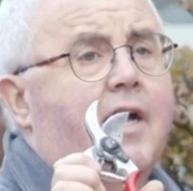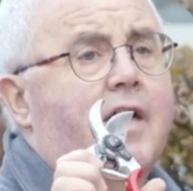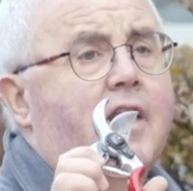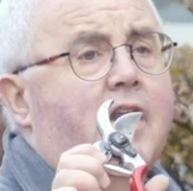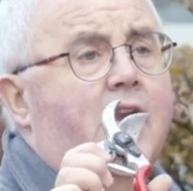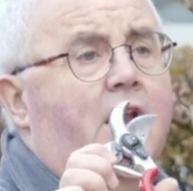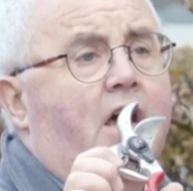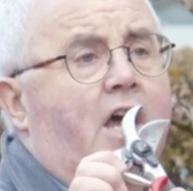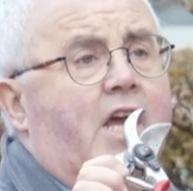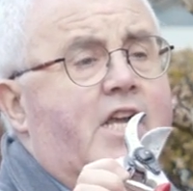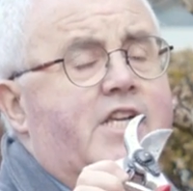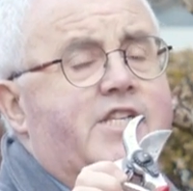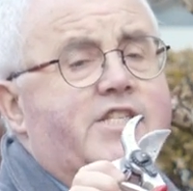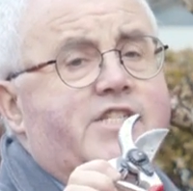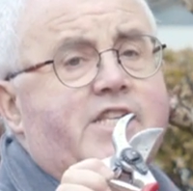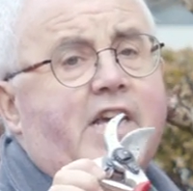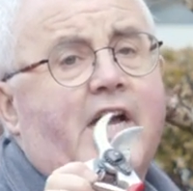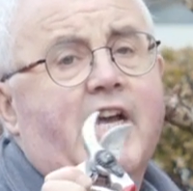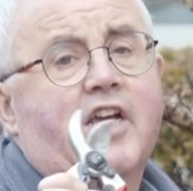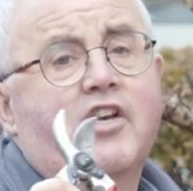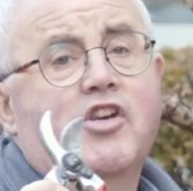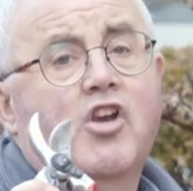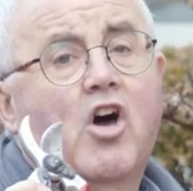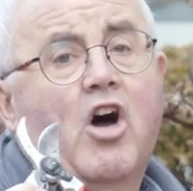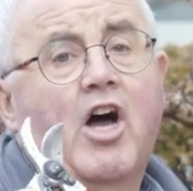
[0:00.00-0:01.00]
Like
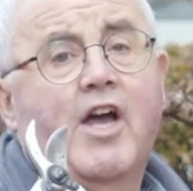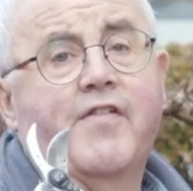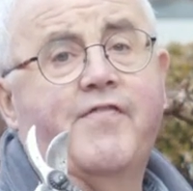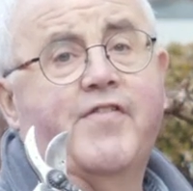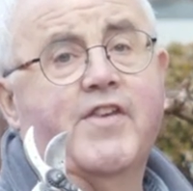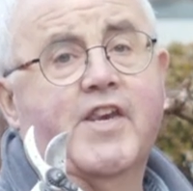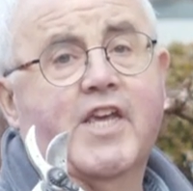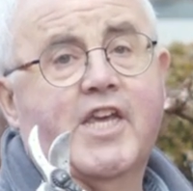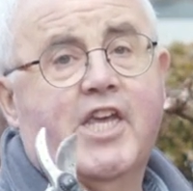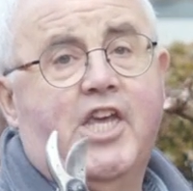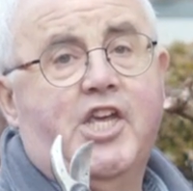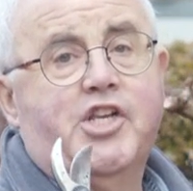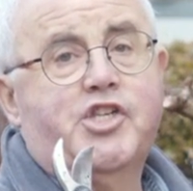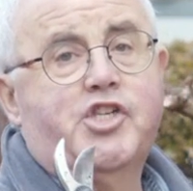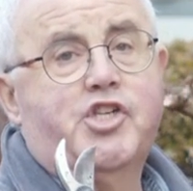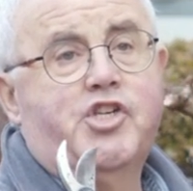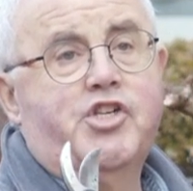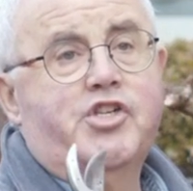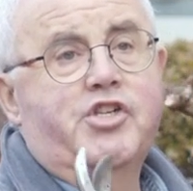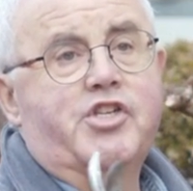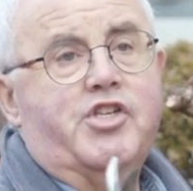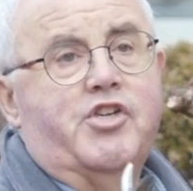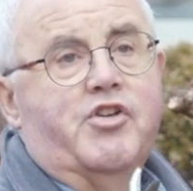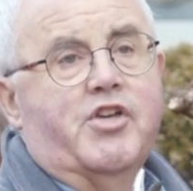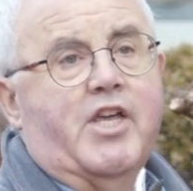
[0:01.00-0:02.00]
say a knife in a
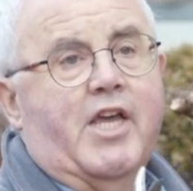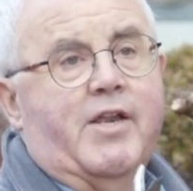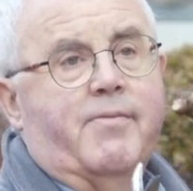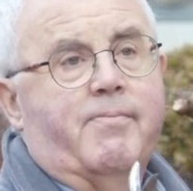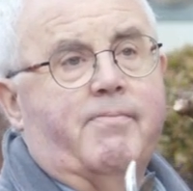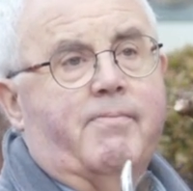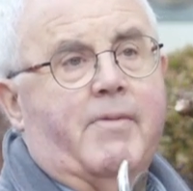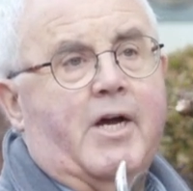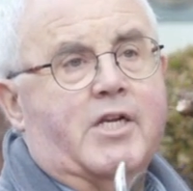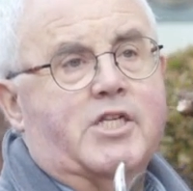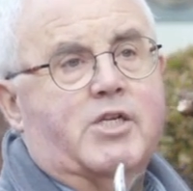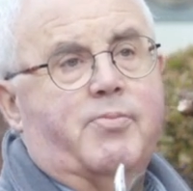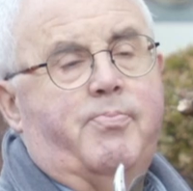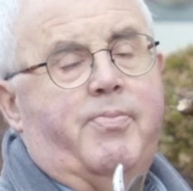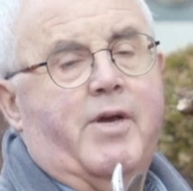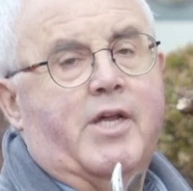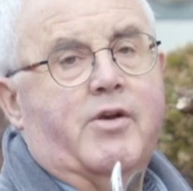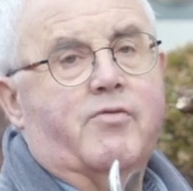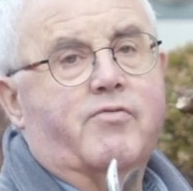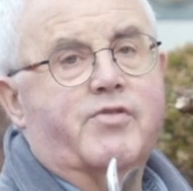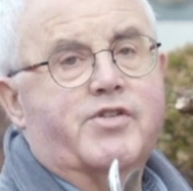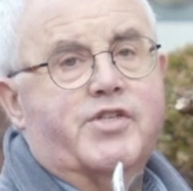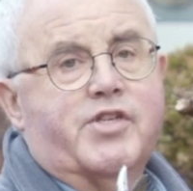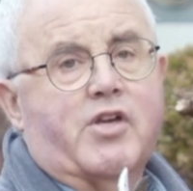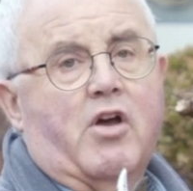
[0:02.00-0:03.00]
kitchen, you get much better
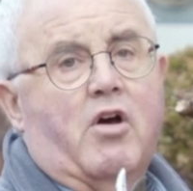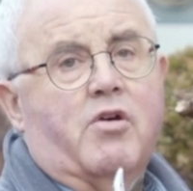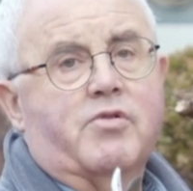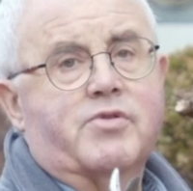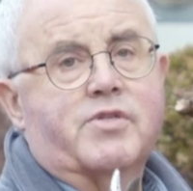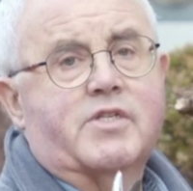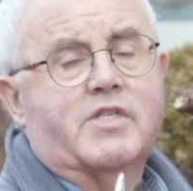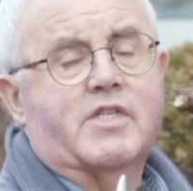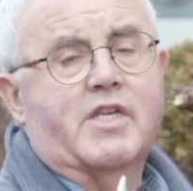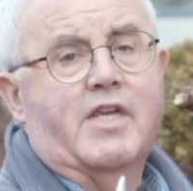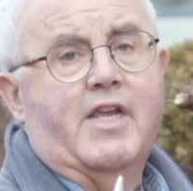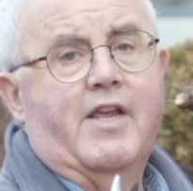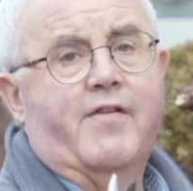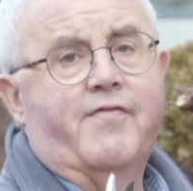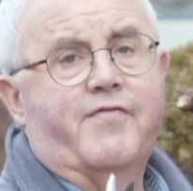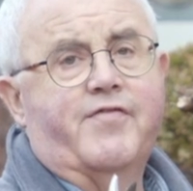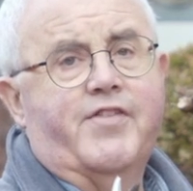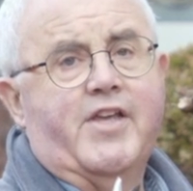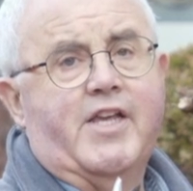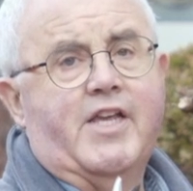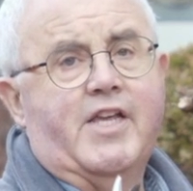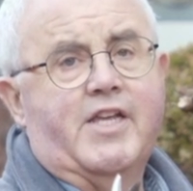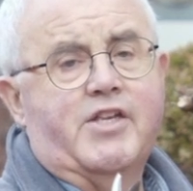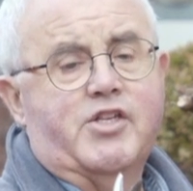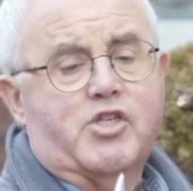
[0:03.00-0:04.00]
results if
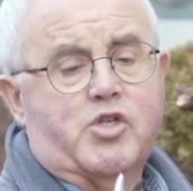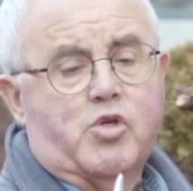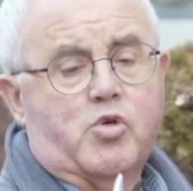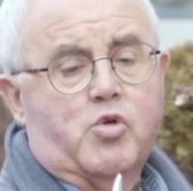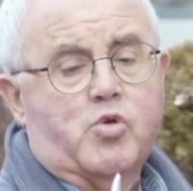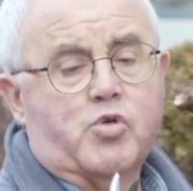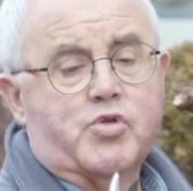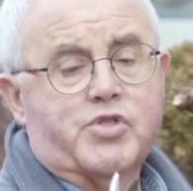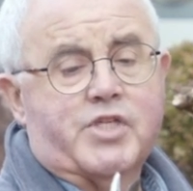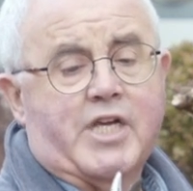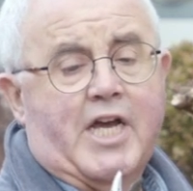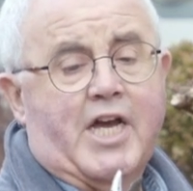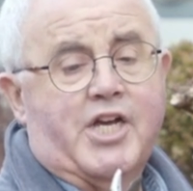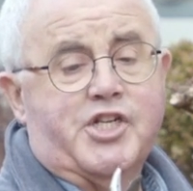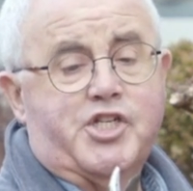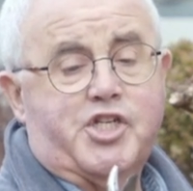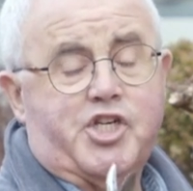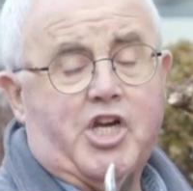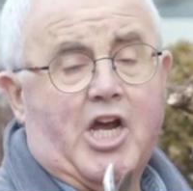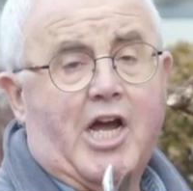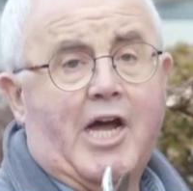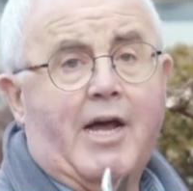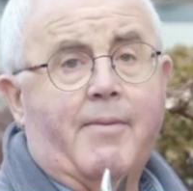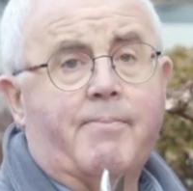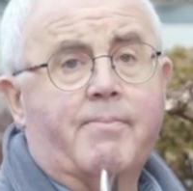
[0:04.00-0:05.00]
the tools are
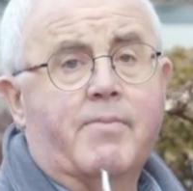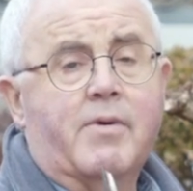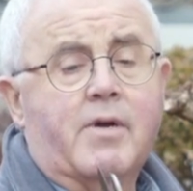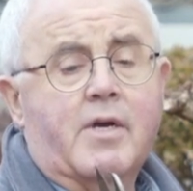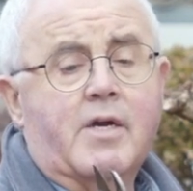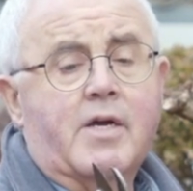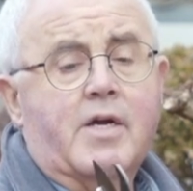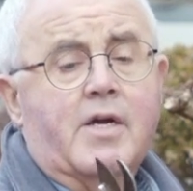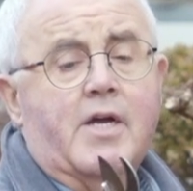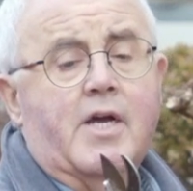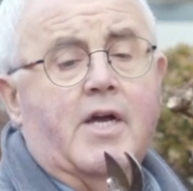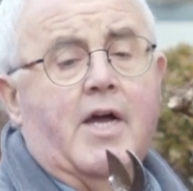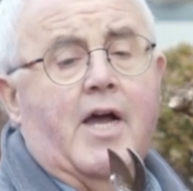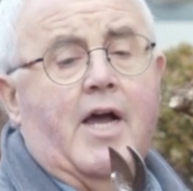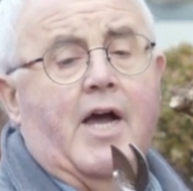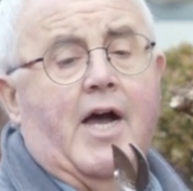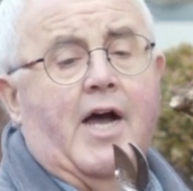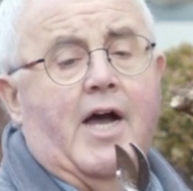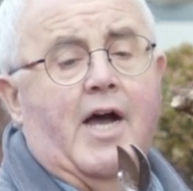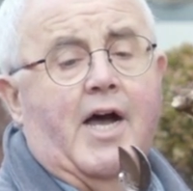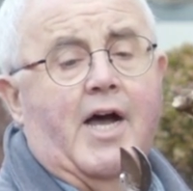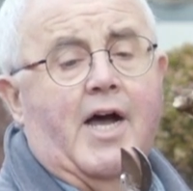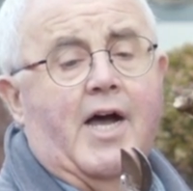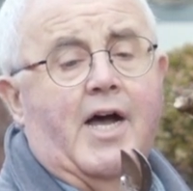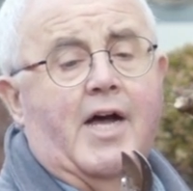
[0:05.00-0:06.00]
sharp.
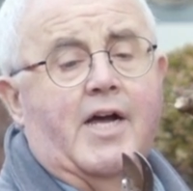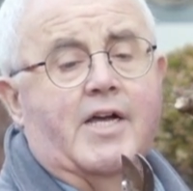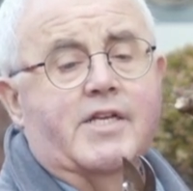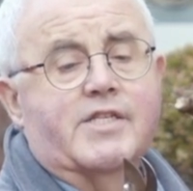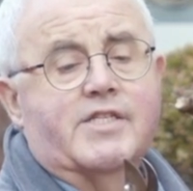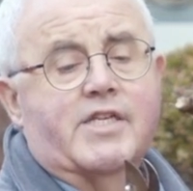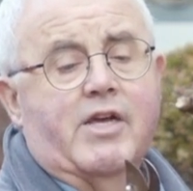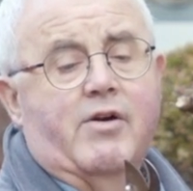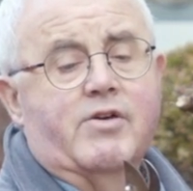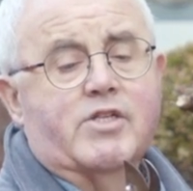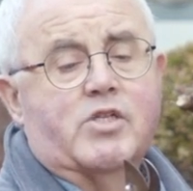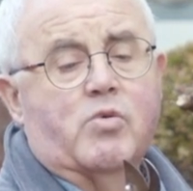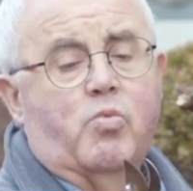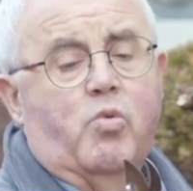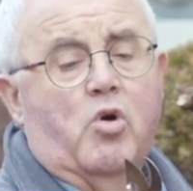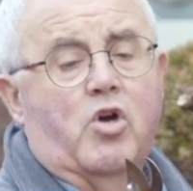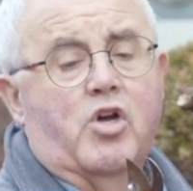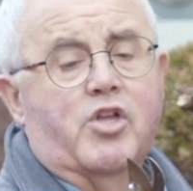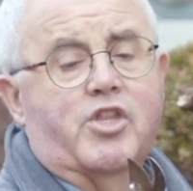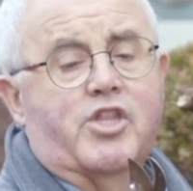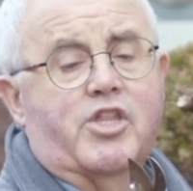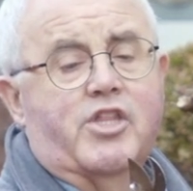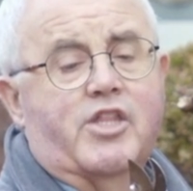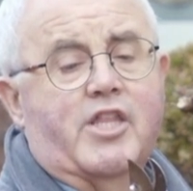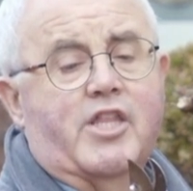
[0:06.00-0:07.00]
So it's worth